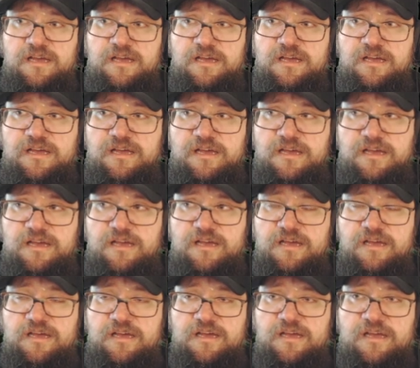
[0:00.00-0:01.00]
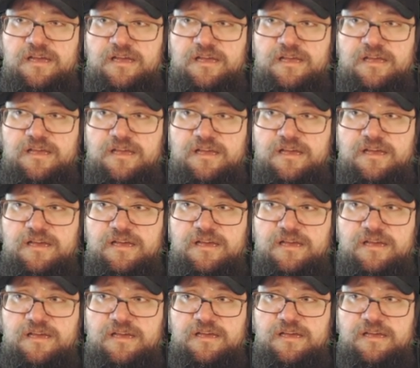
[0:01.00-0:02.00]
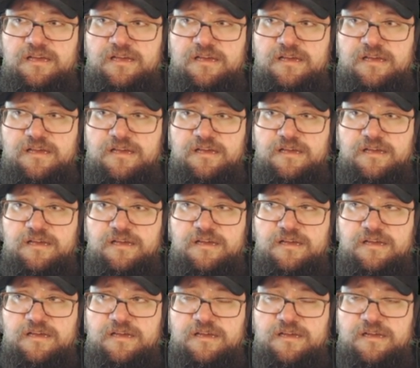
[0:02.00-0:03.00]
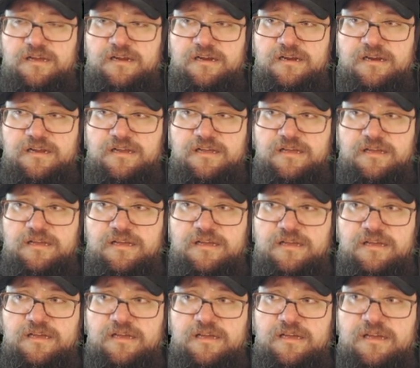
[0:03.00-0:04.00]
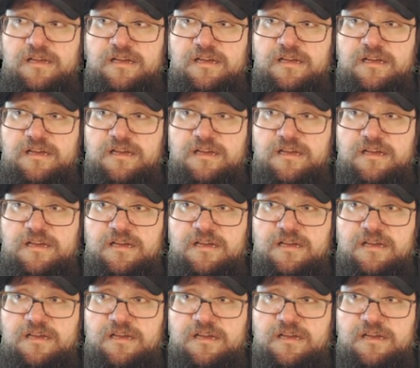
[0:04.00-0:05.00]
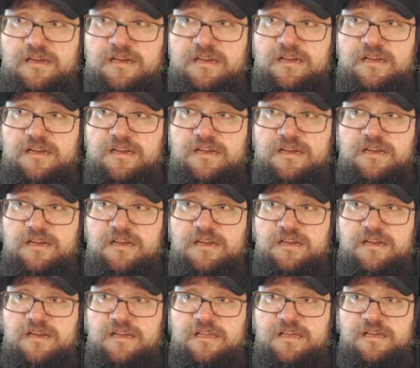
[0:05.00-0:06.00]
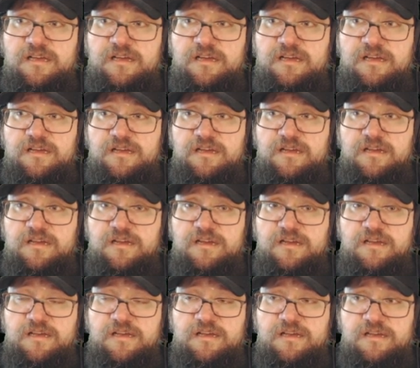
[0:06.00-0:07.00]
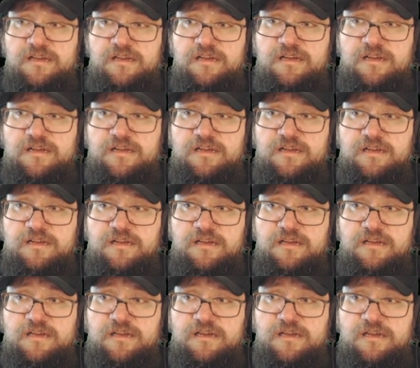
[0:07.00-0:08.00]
[no speech]